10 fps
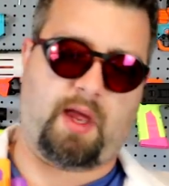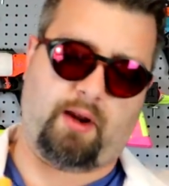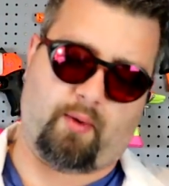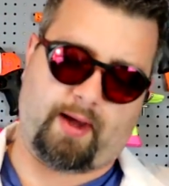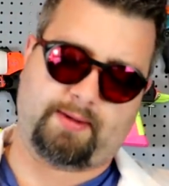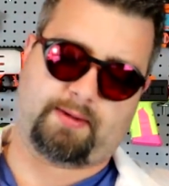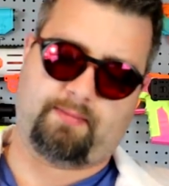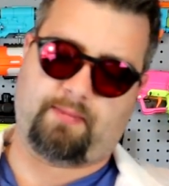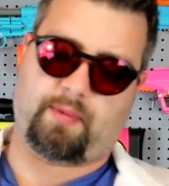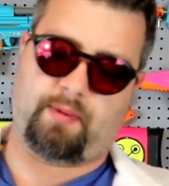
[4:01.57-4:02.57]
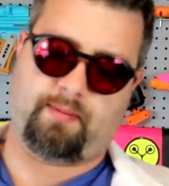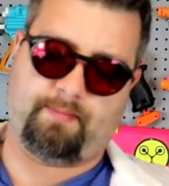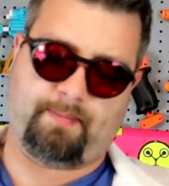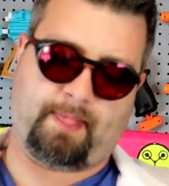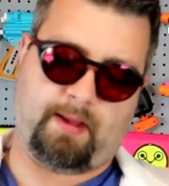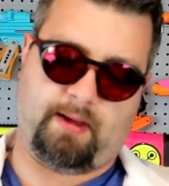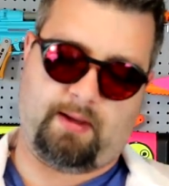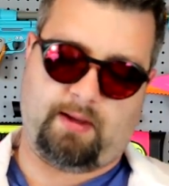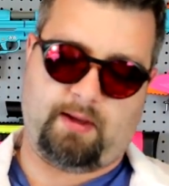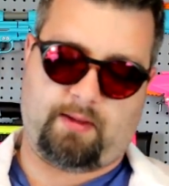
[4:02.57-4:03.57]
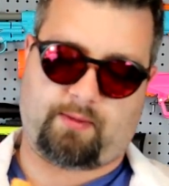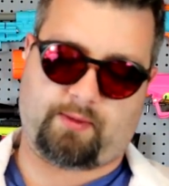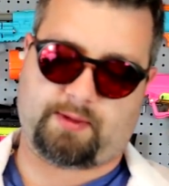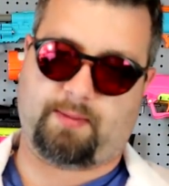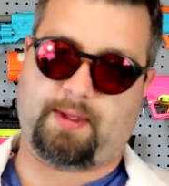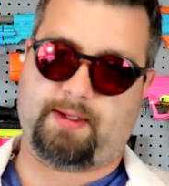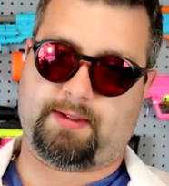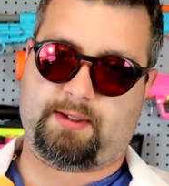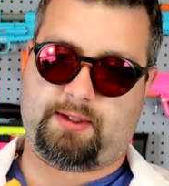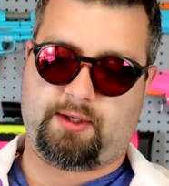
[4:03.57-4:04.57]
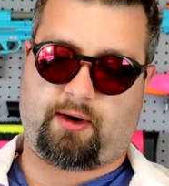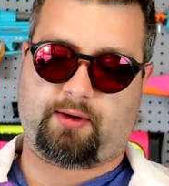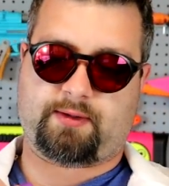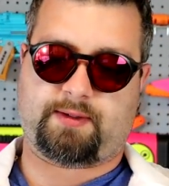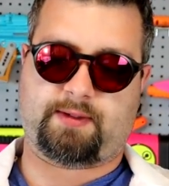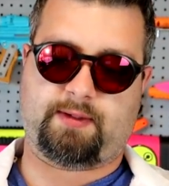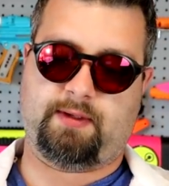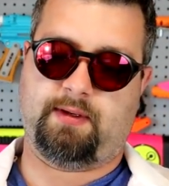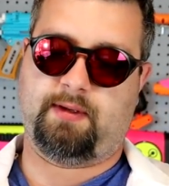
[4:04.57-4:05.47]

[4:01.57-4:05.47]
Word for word: Anyways, throw some of these darts.